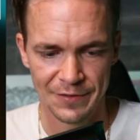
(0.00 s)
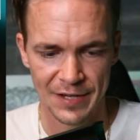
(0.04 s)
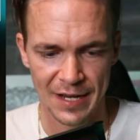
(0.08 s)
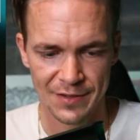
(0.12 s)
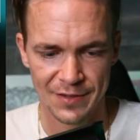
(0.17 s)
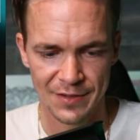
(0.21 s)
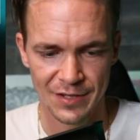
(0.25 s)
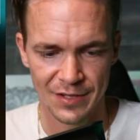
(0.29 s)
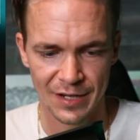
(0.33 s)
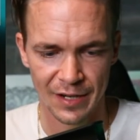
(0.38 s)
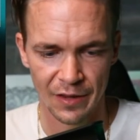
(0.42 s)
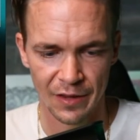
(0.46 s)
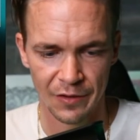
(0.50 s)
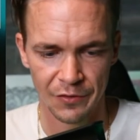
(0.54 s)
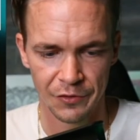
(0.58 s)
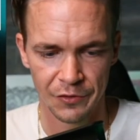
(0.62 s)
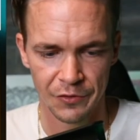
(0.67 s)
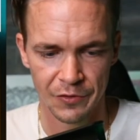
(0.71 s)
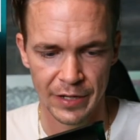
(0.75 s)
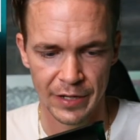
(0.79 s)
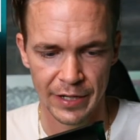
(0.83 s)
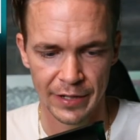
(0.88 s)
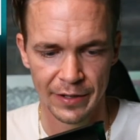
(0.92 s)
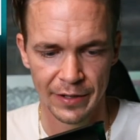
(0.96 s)
side of the
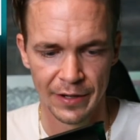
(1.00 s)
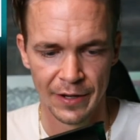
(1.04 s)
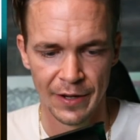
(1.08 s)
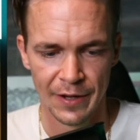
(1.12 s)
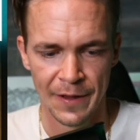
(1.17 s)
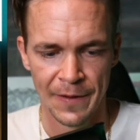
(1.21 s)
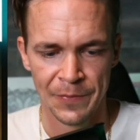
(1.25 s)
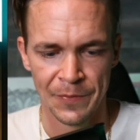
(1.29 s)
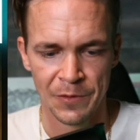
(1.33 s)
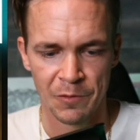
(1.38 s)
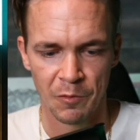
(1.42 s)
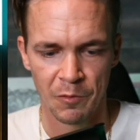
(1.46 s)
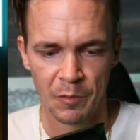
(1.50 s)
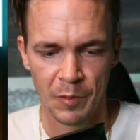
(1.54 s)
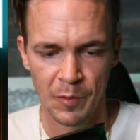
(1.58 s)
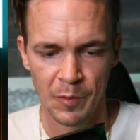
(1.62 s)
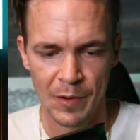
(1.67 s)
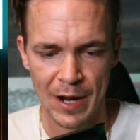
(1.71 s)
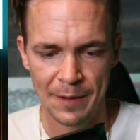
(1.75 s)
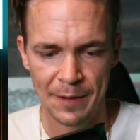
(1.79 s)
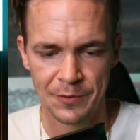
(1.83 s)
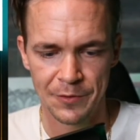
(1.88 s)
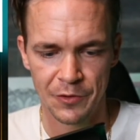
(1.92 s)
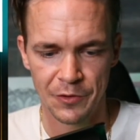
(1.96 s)
screen when we ran
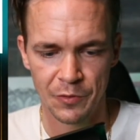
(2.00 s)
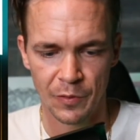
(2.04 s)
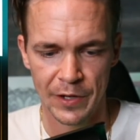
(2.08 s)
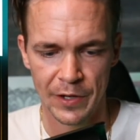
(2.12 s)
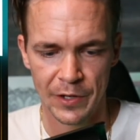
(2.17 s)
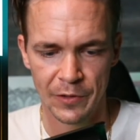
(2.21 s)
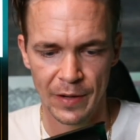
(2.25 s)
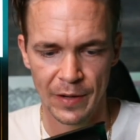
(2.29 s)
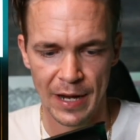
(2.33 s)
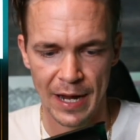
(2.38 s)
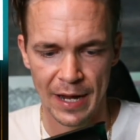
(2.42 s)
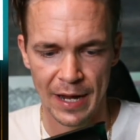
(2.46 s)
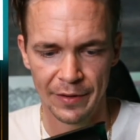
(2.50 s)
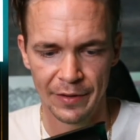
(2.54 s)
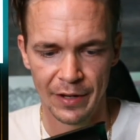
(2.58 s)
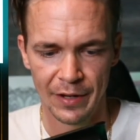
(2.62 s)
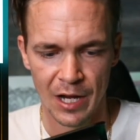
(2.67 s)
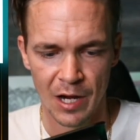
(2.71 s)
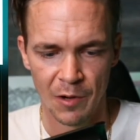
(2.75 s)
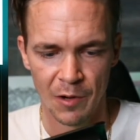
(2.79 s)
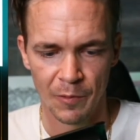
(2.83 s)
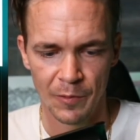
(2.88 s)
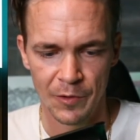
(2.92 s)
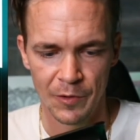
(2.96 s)
up to 20 grand,
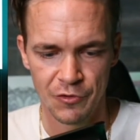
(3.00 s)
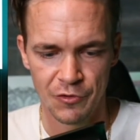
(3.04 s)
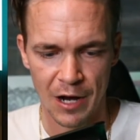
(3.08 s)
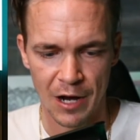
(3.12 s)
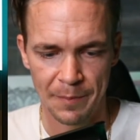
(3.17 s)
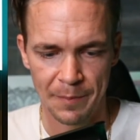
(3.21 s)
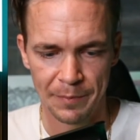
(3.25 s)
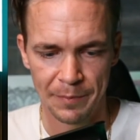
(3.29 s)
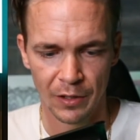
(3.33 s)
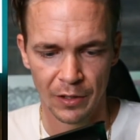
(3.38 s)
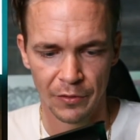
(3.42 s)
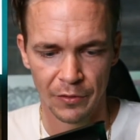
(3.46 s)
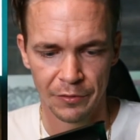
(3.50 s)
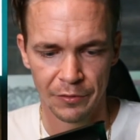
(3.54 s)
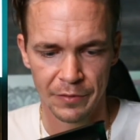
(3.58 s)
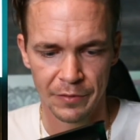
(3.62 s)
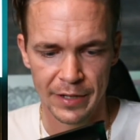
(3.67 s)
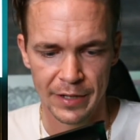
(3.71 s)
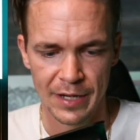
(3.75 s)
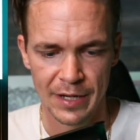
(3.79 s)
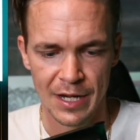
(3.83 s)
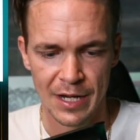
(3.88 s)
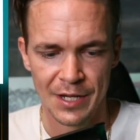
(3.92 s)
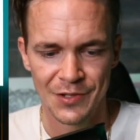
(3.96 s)
when we dropped below 3.
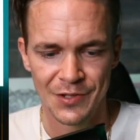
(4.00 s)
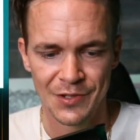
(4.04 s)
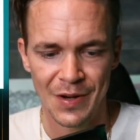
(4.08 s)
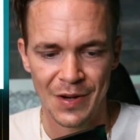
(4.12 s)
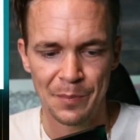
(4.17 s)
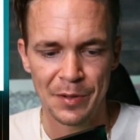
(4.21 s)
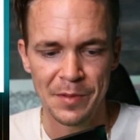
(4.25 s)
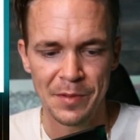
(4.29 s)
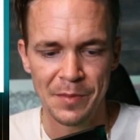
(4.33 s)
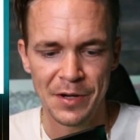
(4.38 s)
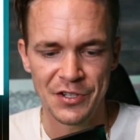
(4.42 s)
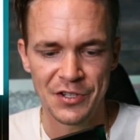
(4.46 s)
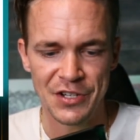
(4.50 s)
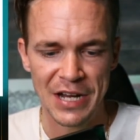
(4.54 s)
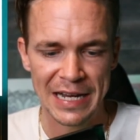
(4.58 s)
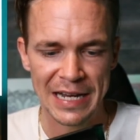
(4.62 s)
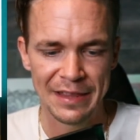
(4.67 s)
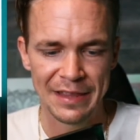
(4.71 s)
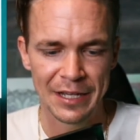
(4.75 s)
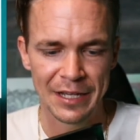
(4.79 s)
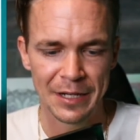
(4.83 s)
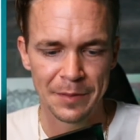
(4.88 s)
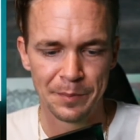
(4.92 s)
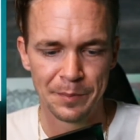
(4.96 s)
So pretty much
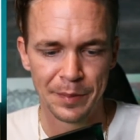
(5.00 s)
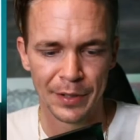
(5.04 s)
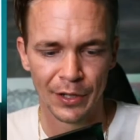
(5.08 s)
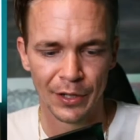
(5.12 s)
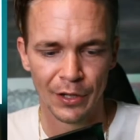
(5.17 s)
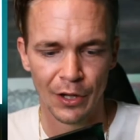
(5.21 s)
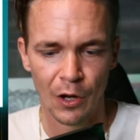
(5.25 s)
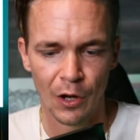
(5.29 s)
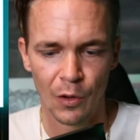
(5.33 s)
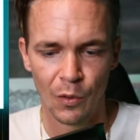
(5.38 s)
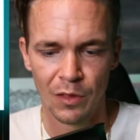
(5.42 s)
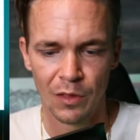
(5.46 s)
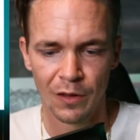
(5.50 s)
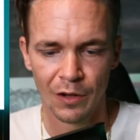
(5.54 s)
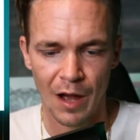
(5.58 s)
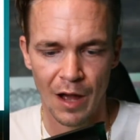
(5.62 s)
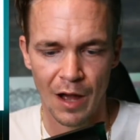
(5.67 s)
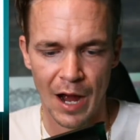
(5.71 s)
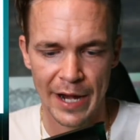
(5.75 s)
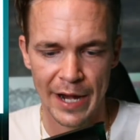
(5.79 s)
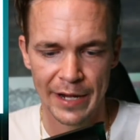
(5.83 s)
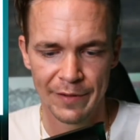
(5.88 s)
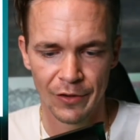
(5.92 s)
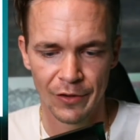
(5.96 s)
anything below the
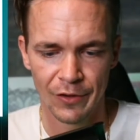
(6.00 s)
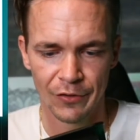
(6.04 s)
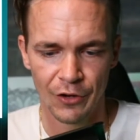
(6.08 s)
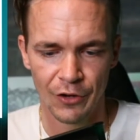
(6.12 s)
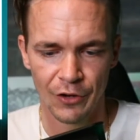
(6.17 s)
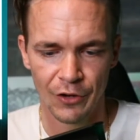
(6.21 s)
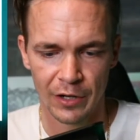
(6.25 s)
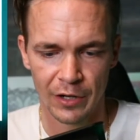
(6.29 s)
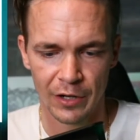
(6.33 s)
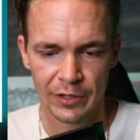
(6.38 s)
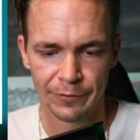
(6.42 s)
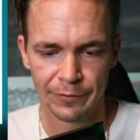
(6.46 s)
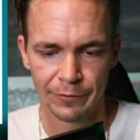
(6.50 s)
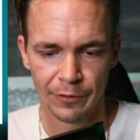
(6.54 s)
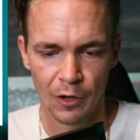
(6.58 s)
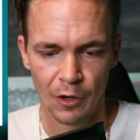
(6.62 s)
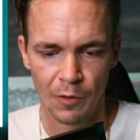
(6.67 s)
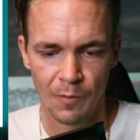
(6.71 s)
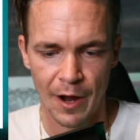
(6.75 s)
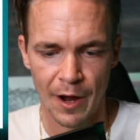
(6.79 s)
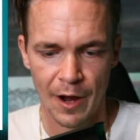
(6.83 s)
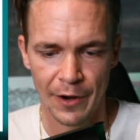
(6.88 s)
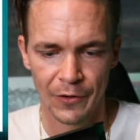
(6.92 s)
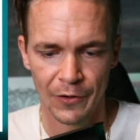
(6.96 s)
line of the stock to flow
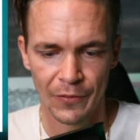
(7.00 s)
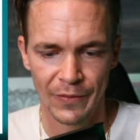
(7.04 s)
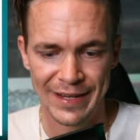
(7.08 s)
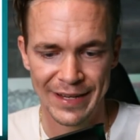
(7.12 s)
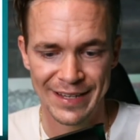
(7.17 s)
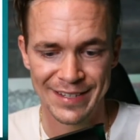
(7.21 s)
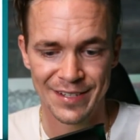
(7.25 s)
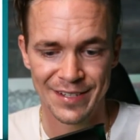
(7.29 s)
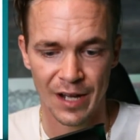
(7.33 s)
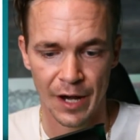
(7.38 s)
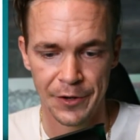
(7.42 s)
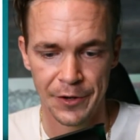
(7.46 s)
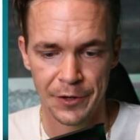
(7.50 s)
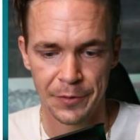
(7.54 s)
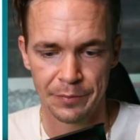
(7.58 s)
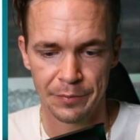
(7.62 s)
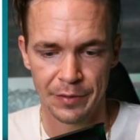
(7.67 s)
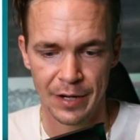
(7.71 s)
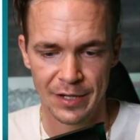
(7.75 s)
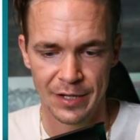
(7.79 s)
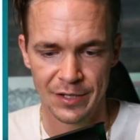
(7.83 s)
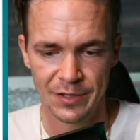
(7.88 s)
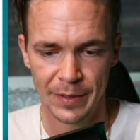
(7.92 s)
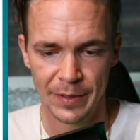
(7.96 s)
model is
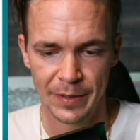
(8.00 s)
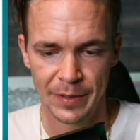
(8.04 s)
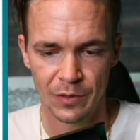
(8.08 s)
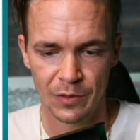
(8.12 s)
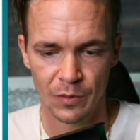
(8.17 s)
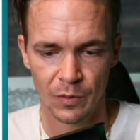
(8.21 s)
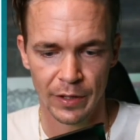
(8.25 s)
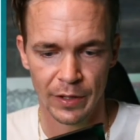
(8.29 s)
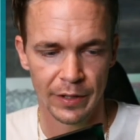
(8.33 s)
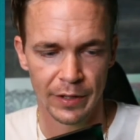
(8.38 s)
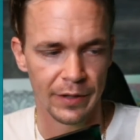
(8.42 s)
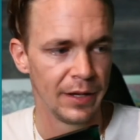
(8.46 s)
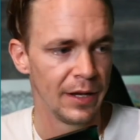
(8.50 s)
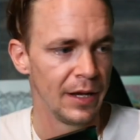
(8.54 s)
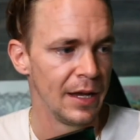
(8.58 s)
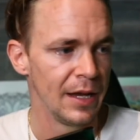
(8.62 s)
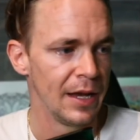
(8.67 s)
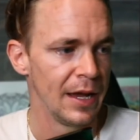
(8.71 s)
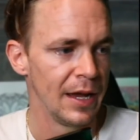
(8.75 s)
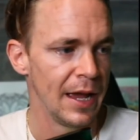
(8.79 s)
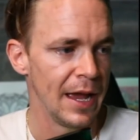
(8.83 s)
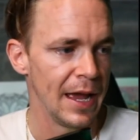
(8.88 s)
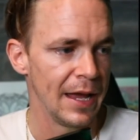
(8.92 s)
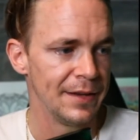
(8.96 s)
underpriced Bitcoin.
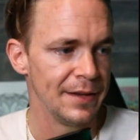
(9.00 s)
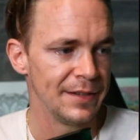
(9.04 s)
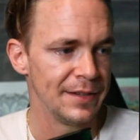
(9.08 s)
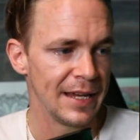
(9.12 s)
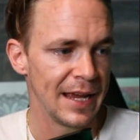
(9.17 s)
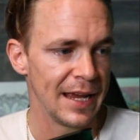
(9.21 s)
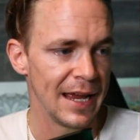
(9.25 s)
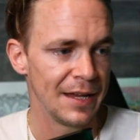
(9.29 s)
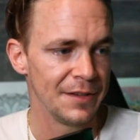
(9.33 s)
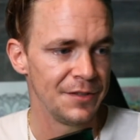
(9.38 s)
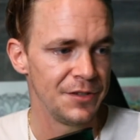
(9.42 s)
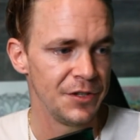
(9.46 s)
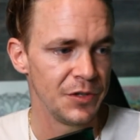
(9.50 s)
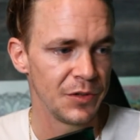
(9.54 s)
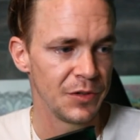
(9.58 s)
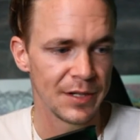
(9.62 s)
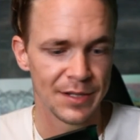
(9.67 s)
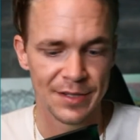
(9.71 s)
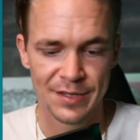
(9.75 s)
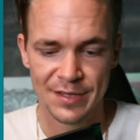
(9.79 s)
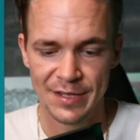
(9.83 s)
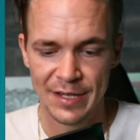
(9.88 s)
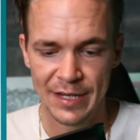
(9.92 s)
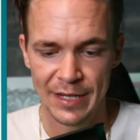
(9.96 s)
And as you can
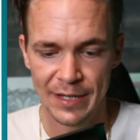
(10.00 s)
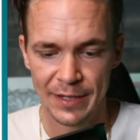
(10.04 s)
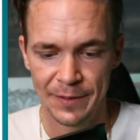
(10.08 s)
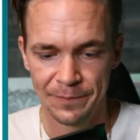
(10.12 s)
see,